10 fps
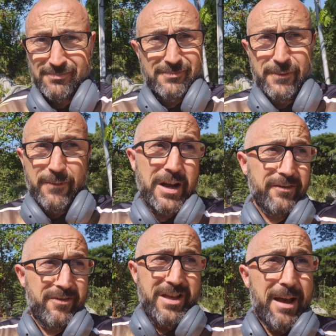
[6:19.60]
Fuck
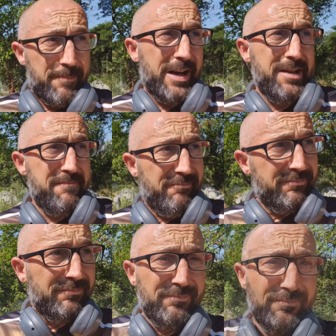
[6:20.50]
that, mate.
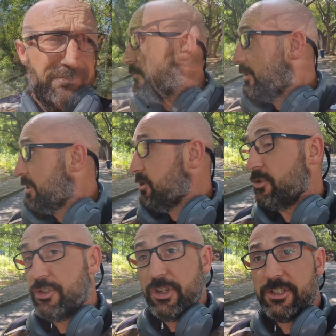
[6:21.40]
It's
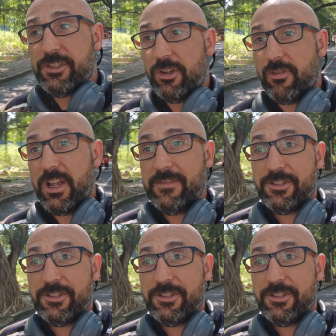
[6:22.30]
not just the graves,